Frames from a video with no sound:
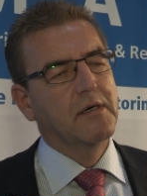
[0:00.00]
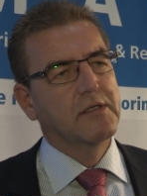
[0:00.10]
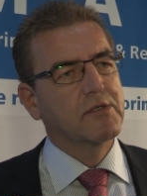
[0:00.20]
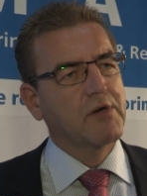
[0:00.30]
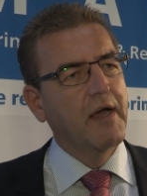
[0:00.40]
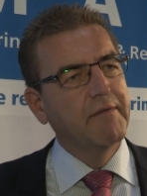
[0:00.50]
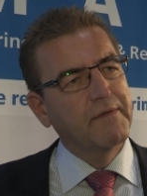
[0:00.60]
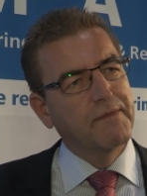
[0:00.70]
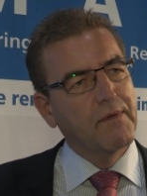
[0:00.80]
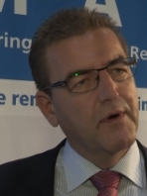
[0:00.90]
are striving
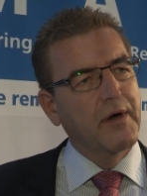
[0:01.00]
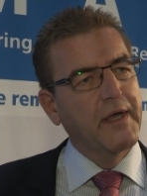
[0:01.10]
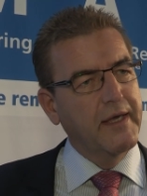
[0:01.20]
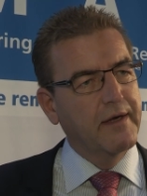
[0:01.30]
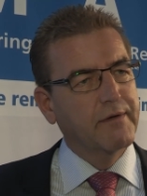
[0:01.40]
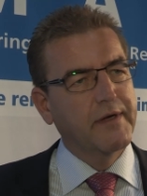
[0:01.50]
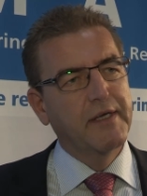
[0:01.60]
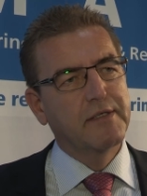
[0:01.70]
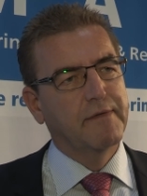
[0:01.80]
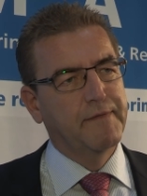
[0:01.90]
for
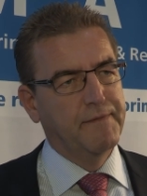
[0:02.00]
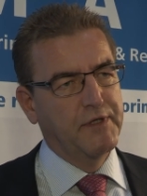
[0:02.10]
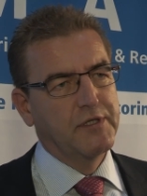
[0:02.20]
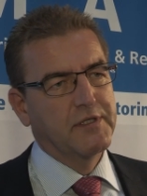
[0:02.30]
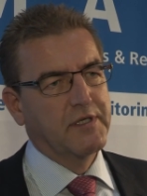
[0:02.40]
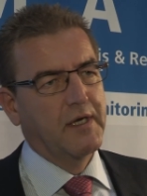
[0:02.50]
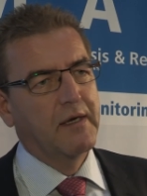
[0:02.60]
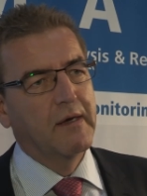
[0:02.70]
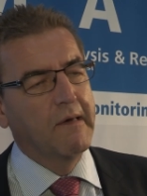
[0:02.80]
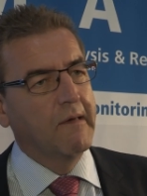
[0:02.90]
increase of efficiency,
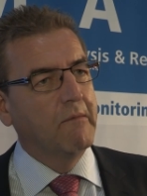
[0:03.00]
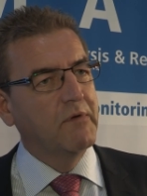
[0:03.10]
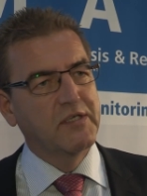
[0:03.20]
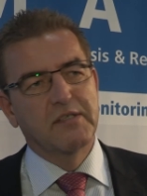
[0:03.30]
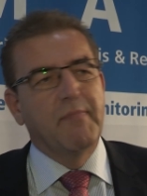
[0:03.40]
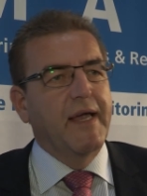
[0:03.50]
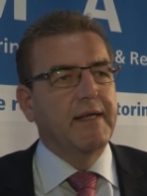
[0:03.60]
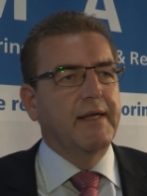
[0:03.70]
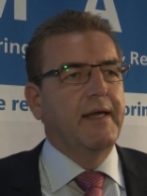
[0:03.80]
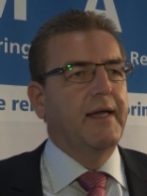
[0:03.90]
which is
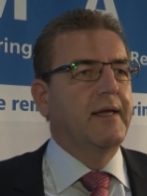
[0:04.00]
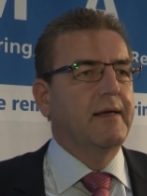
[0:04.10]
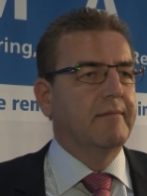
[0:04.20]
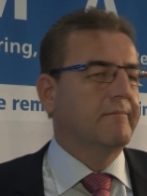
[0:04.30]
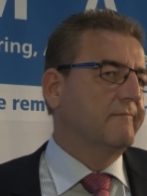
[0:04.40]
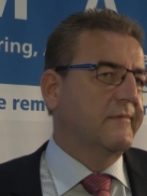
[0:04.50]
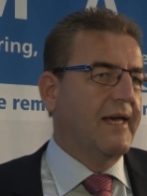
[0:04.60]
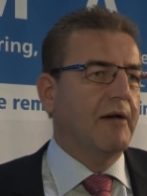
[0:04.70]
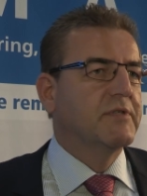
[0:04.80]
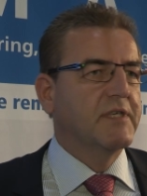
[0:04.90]
mainly
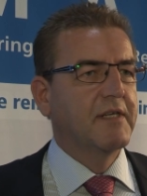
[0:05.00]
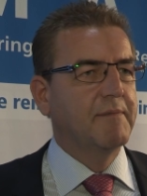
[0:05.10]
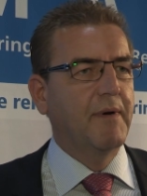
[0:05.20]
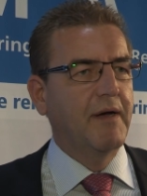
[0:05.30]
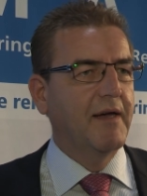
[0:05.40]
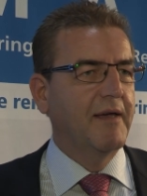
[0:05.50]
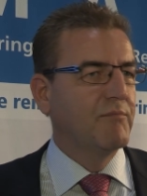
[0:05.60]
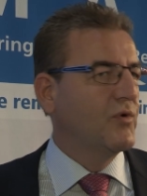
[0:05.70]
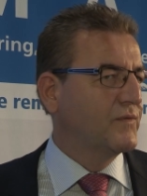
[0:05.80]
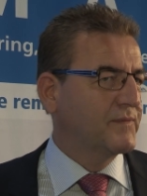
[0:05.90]
counted by
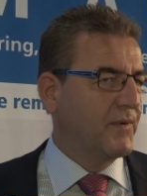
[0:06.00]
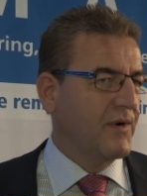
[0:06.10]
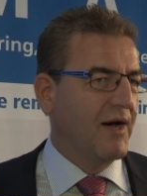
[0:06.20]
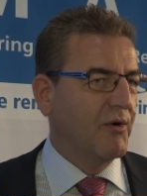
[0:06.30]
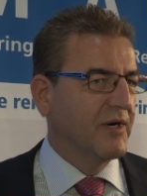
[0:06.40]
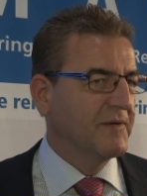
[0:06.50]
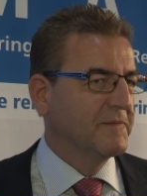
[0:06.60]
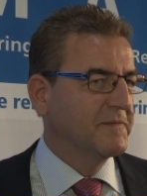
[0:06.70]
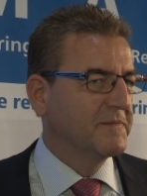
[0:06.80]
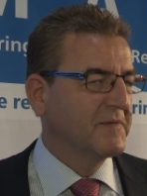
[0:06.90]
moves per hour.
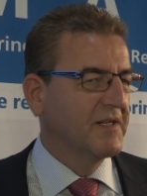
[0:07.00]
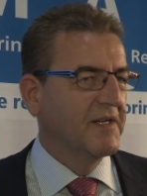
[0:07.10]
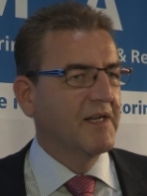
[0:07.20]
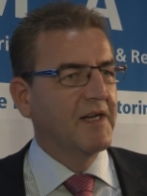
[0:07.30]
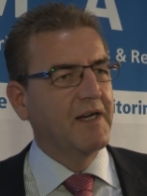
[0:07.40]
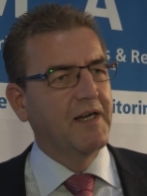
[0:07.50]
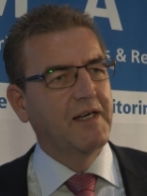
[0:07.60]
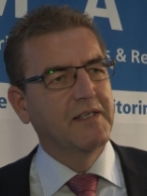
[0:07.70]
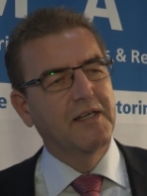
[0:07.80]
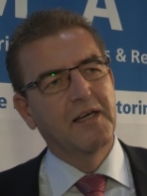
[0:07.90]

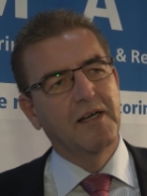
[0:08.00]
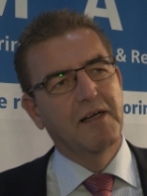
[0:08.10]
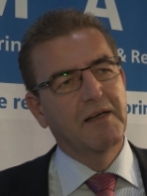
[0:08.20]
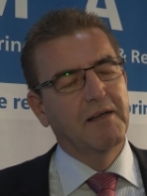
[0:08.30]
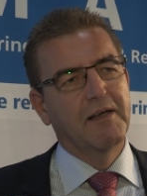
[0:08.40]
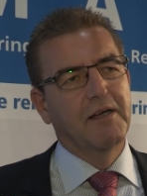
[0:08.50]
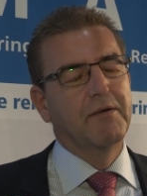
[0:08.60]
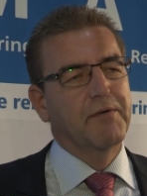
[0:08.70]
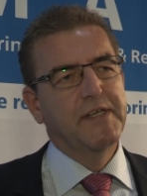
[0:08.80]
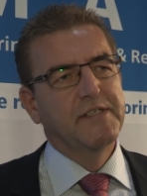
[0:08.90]
And
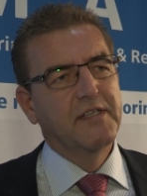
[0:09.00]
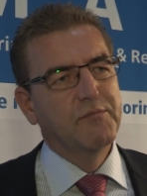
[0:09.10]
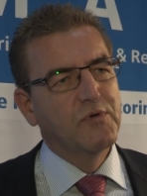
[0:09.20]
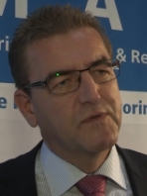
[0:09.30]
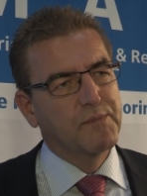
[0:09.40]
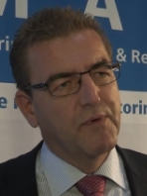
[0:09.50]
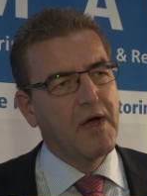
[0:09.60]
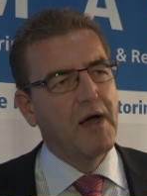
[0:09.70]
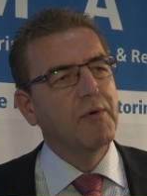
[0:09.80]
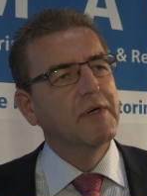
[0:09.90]
increasing the moves per
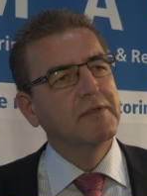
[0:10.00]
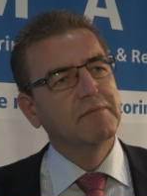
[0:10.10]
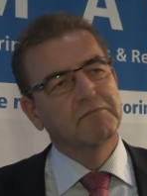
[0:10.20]
hour,